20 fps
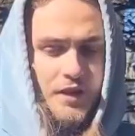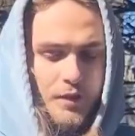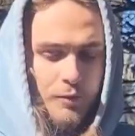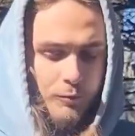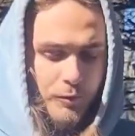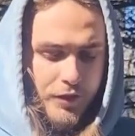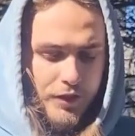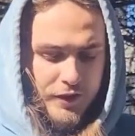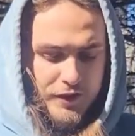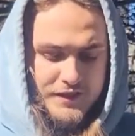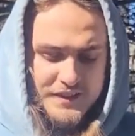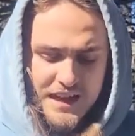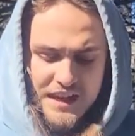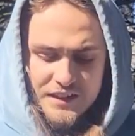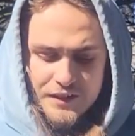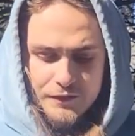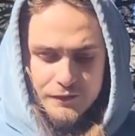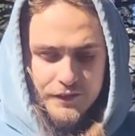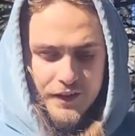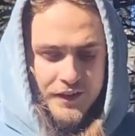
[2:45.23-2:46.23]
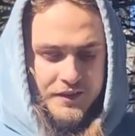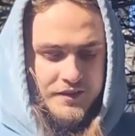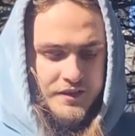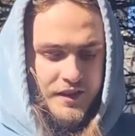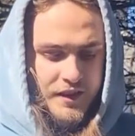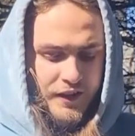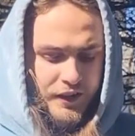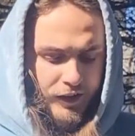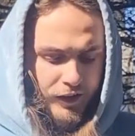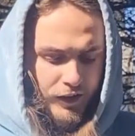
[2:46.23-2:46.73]
With our sacrifice
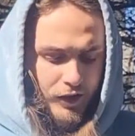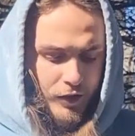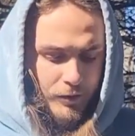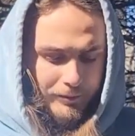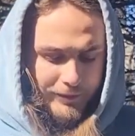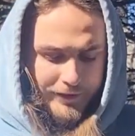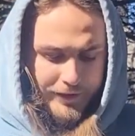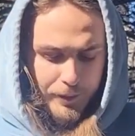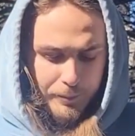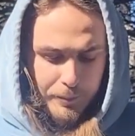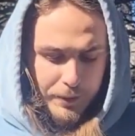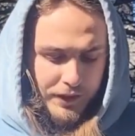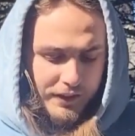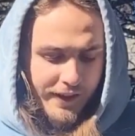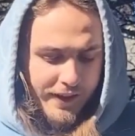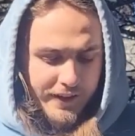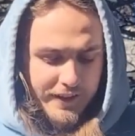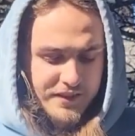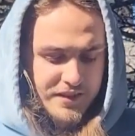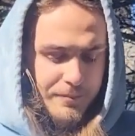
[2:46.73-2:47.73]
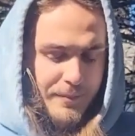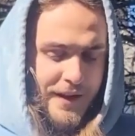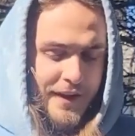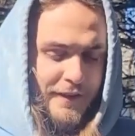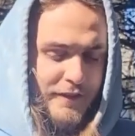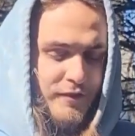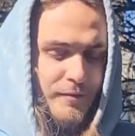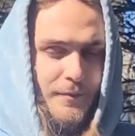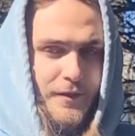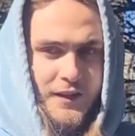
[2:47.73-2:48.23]
here, we're going to pluck some
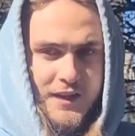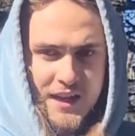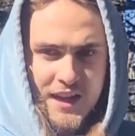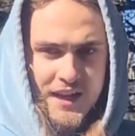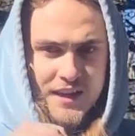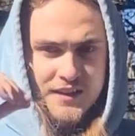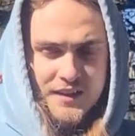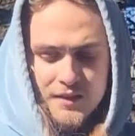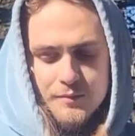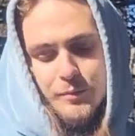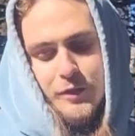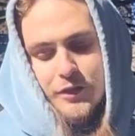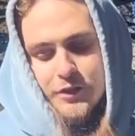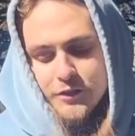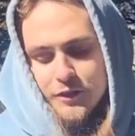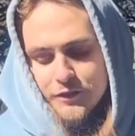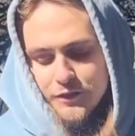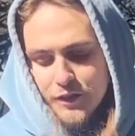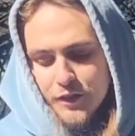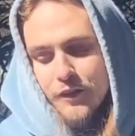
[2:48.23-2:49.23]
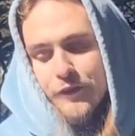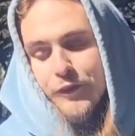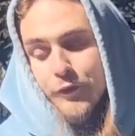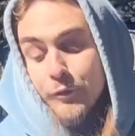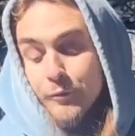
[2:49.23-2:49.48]
hairs from their head and put it on the altar.